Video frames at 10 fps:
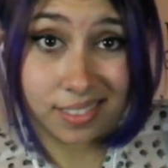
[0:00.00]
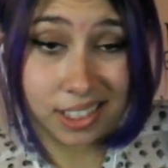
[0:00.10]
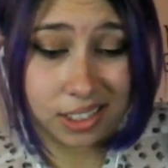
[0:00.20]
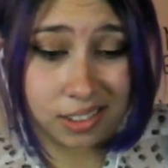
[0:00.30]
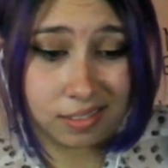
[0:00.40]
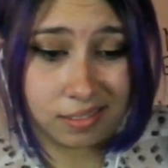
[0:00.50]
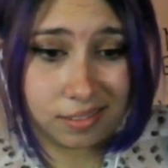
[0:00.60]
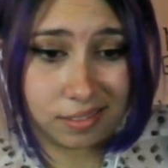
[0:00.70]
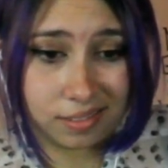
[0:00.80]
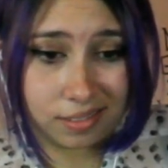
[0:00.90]
I don't.
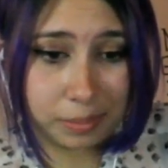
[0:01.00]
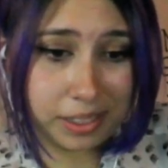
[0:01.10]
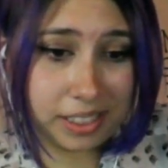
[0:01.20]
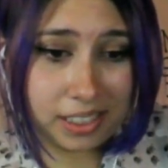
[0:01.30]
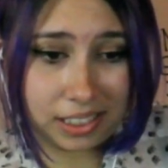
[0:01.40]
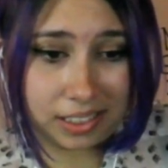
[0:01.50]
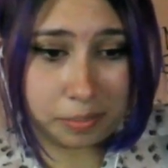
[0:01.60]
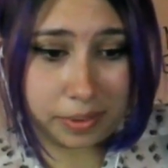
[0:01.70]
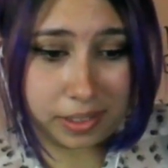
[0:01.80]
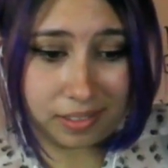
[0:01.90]
I mean, I eat
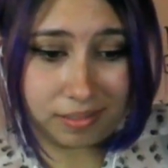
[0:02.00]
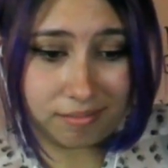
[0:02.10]
it, but...